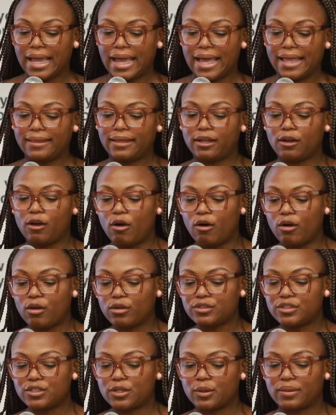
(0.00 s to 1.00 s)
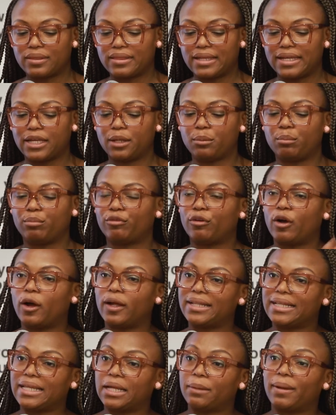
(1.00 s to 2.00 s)
and then also thinking
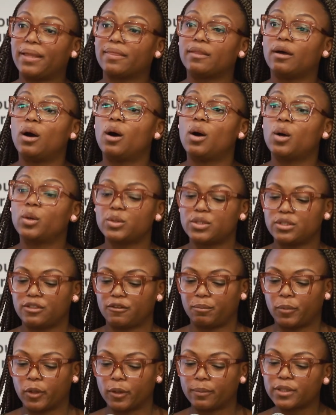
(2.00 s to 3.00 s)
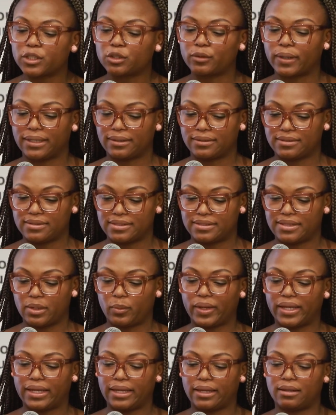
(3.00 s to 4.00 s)
broadly about the host of perpetrators that
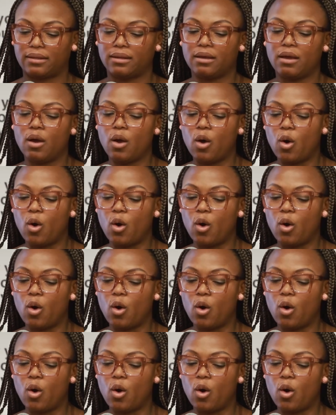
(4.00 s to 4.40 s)
we can